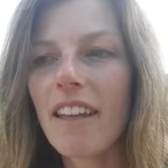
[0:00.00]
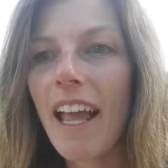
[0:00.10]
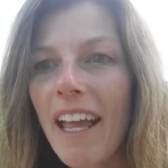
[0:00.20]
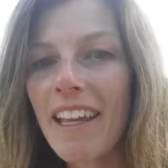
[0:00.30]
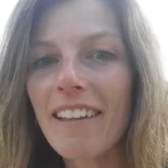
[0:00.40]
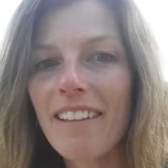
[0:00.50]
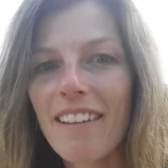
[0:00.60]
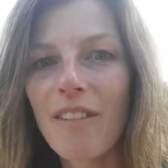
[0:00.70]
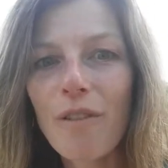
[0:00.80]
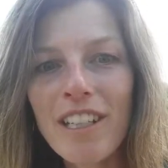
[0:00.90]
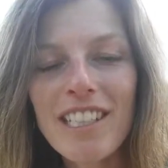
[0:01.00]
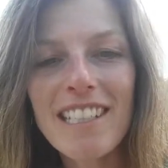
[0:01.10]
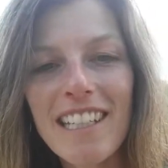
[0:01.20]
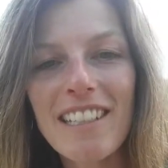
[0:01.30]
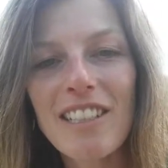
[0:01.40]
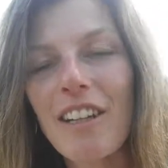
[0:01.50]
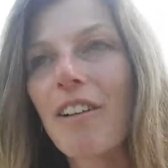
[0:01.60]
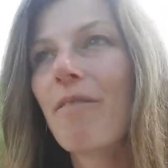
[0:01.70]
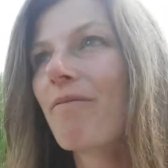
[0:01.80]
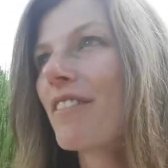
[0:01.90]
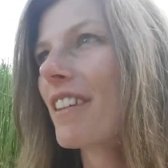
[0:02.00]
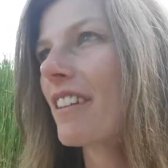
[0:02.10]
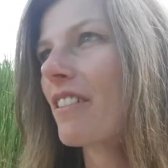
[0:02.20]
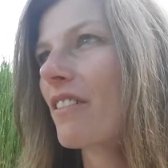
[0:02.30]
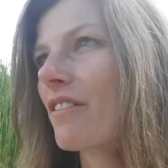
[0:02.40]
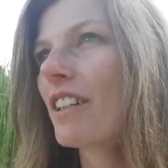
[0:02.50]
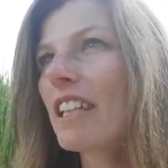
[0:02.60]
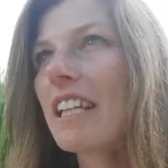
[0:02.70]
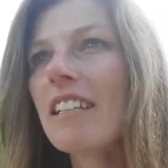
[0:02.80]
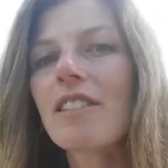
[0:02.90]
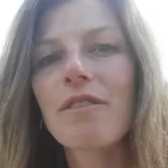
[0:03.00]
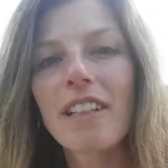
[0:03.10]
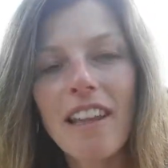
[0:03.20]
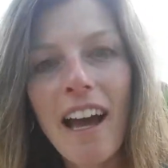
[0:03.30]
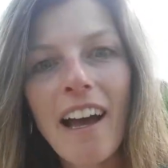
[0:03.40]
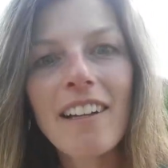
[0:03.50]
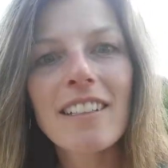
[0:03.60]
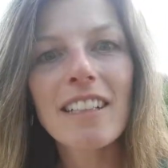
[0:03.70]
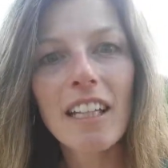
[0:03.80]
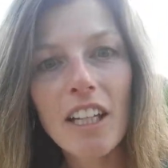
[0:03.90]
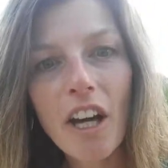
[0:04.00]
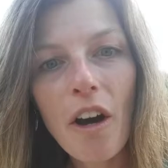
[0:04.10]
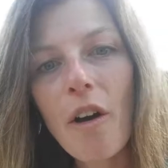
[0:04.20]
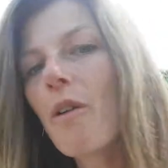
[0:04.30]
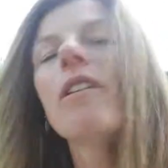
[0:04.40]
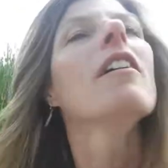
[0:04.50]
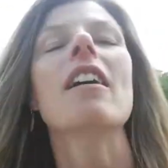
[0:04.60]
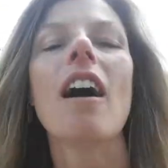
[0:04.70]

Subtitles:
hey, we just need to release, relax, let go.